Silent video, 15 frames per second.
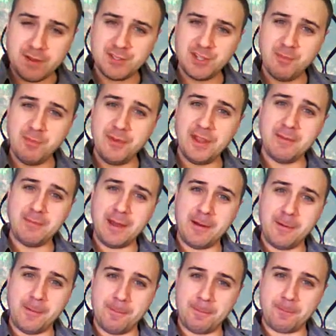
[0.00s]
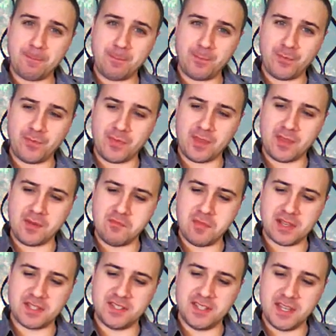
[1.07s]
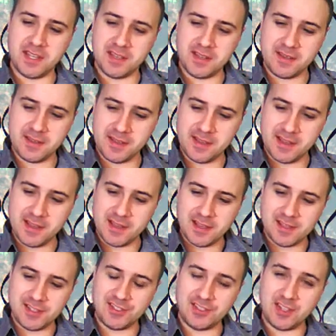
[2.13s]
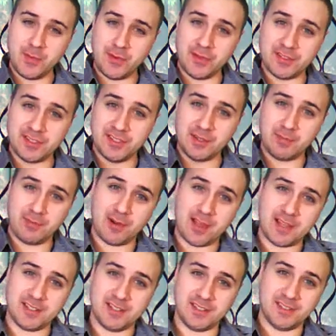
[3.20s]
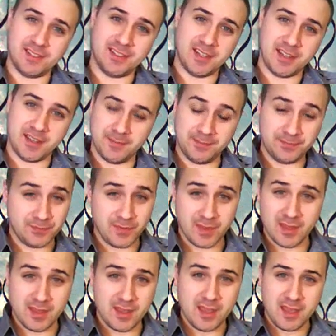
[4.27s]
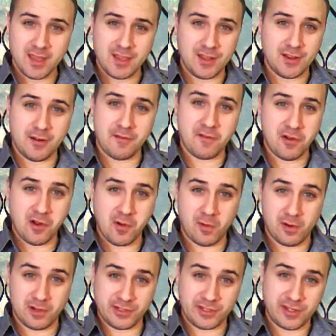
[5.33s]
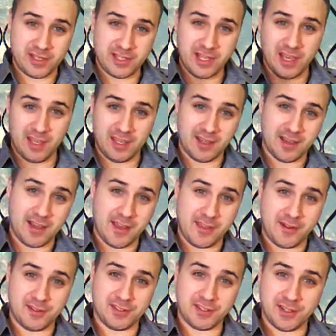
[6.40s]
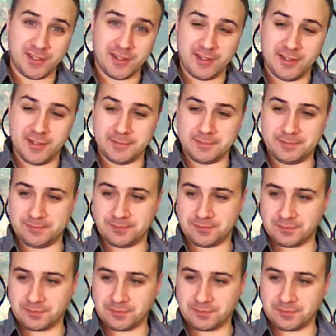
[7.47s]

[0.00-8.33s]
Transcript: There's something about mixing stimulants and depressants. You don't ever know where it's gonna take you. Either it's gonna